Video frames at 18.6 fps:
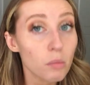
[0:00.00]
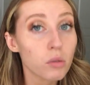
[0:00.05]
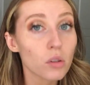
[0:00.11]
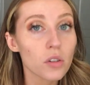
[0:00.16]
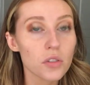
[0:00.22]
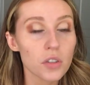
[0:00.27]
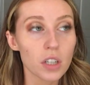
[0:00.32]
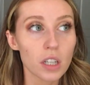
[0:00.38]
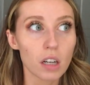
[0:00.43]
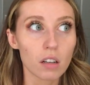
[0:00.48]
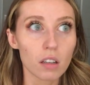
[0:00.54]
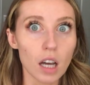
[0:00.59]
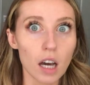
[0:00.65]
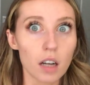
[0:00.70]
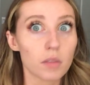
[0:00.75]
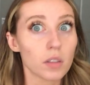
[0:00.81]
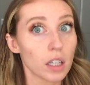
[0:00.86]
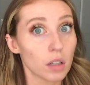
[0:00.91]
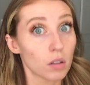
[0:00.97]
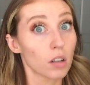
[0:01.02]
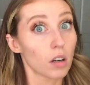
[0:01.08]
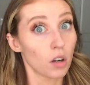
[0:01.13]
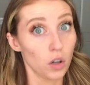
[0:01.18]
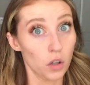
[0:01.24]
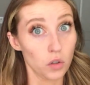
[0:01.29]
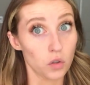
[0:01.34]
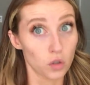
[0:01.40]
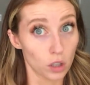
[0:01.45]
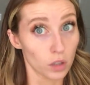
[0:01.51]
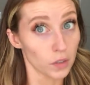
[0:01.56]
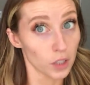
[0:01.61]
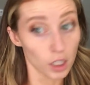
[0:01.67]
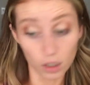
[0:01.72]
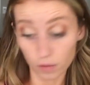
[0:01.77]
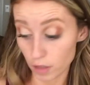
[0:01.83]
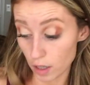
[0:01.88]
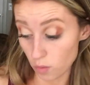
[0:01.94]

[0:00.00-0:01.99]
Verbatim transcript: liberals or you get a lot of like conservatives.